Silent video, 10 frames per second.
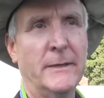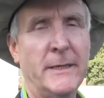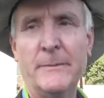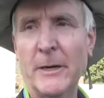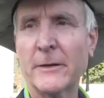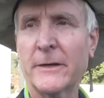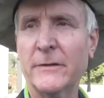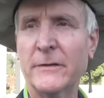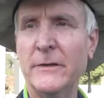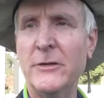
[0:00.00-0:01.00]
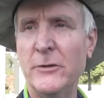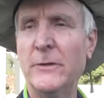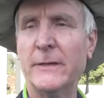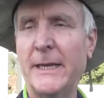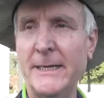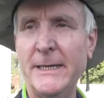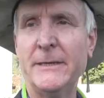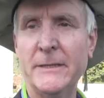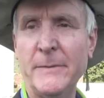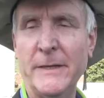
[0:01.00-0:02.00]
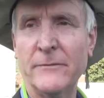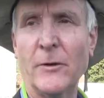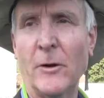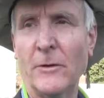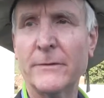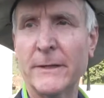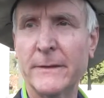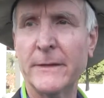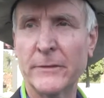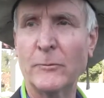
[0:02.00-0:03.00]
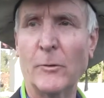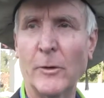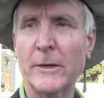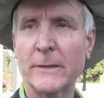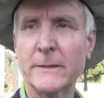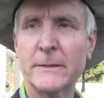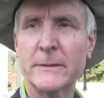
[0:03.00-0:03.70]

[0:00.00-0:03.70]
the Americans knew that they needed to be involved in this war.